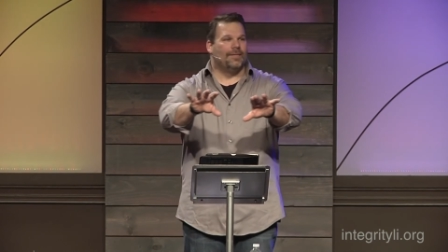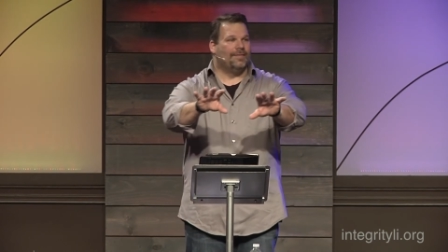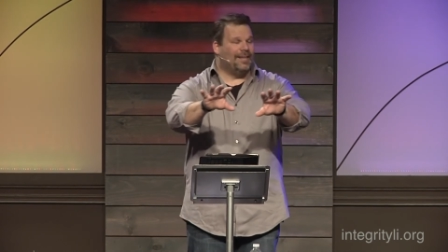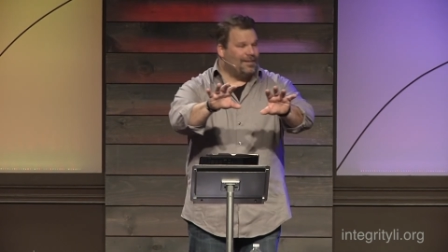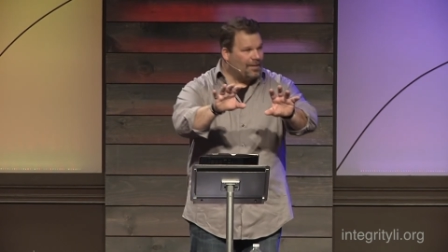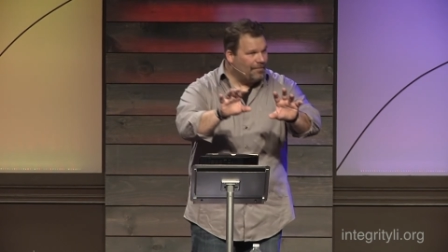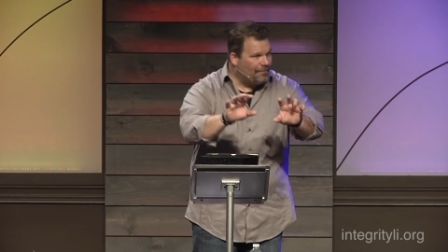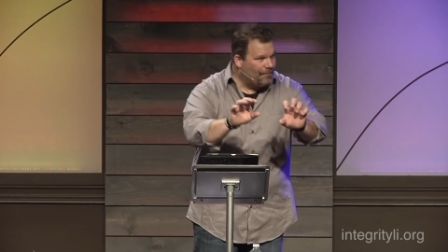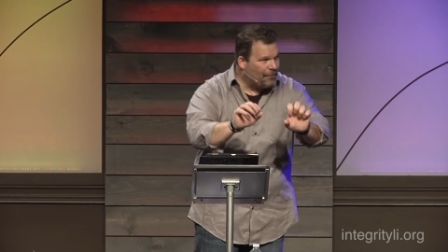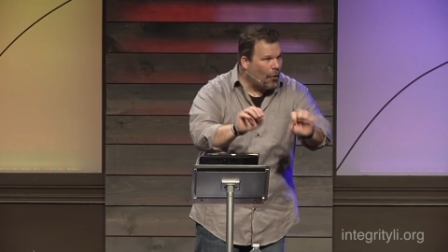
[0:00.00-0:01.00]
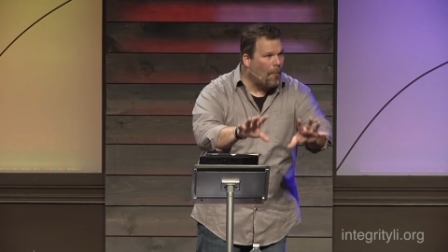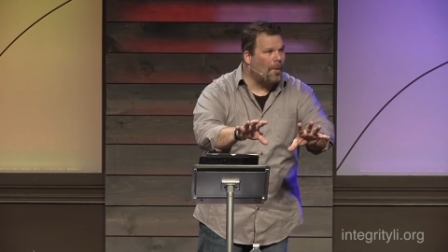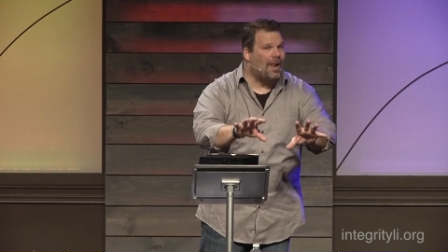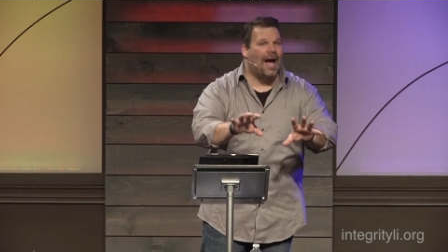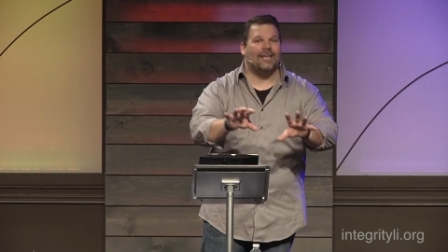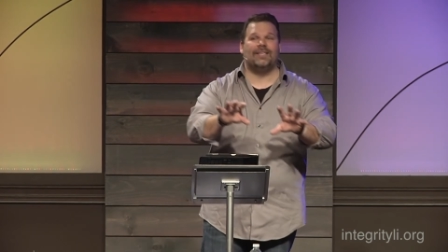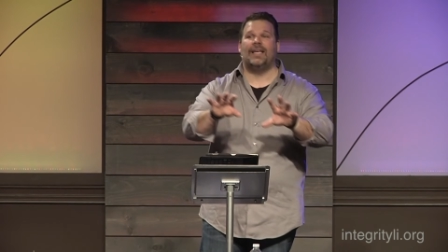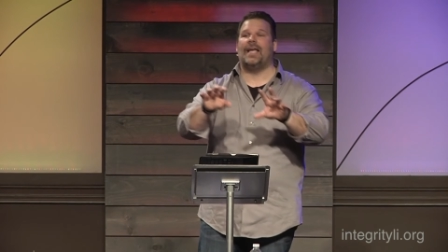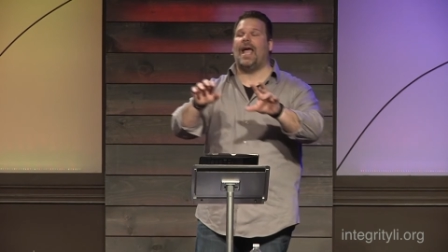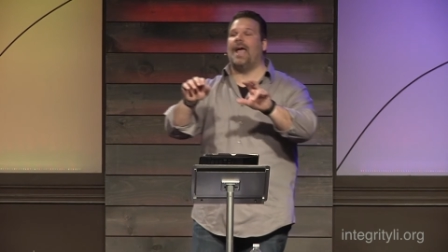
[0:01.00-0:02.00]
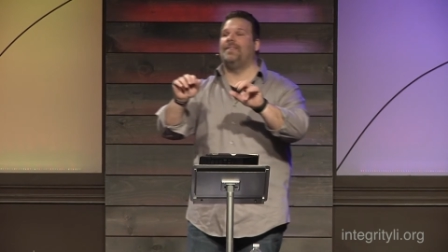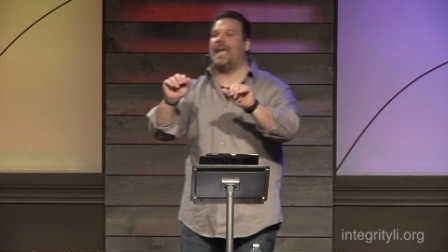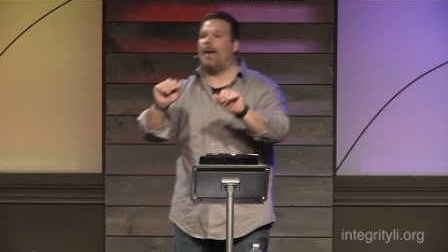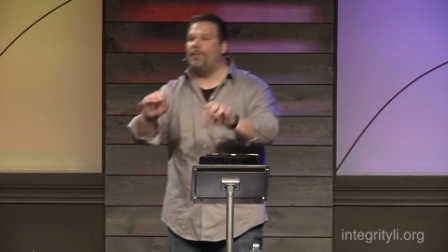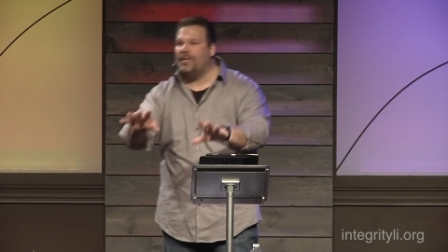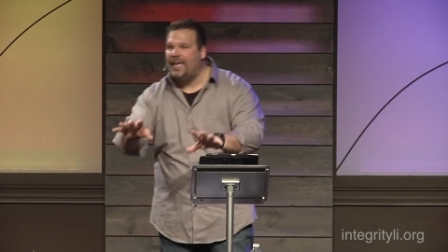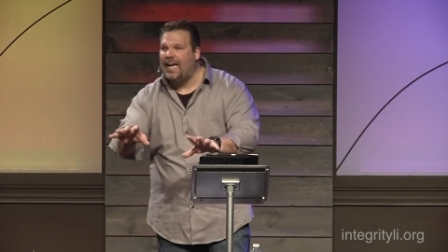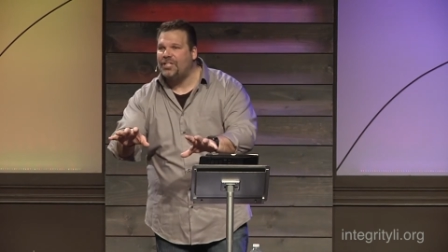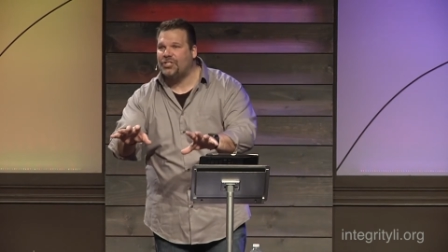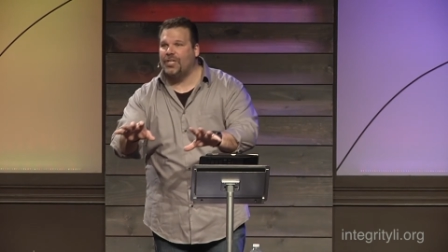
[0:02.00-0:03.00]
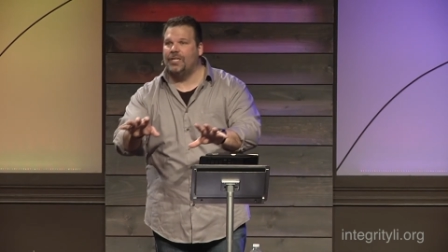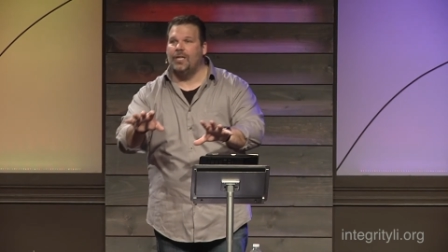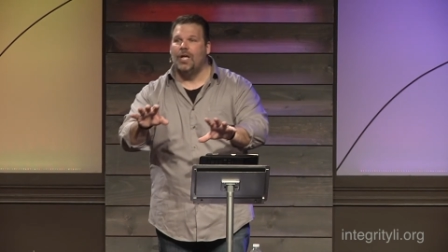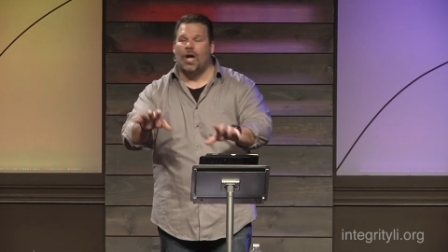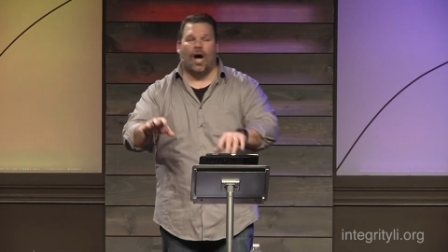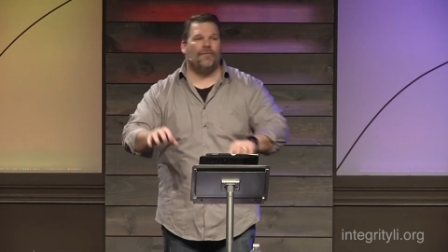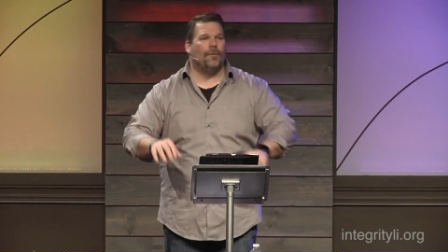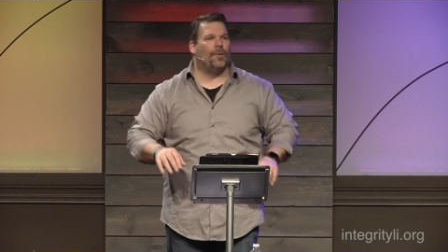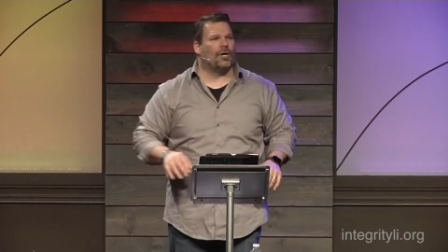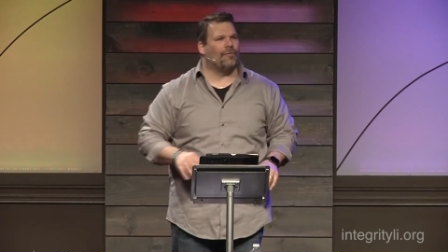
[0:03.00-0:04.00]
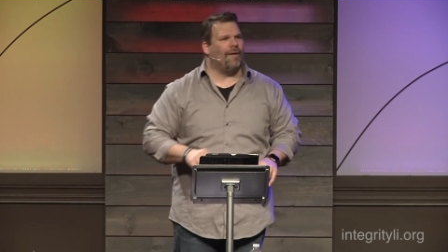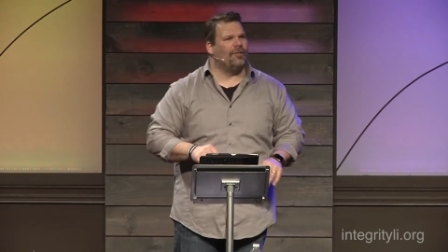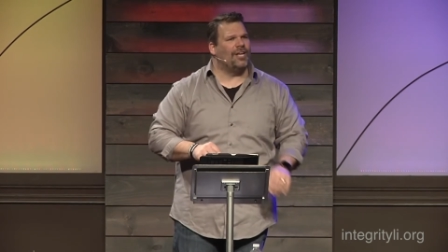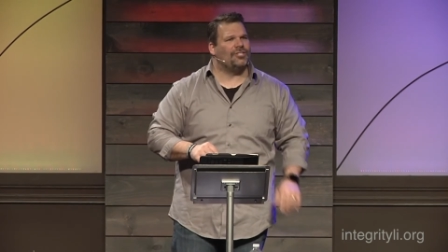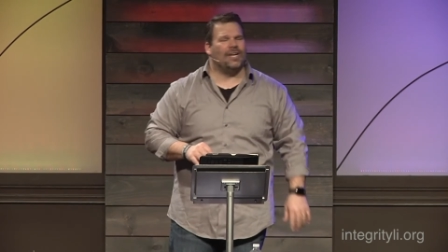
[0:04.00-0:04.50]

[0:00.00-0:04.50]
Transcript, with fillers: the verbalizing, and the application of the book of Revelation.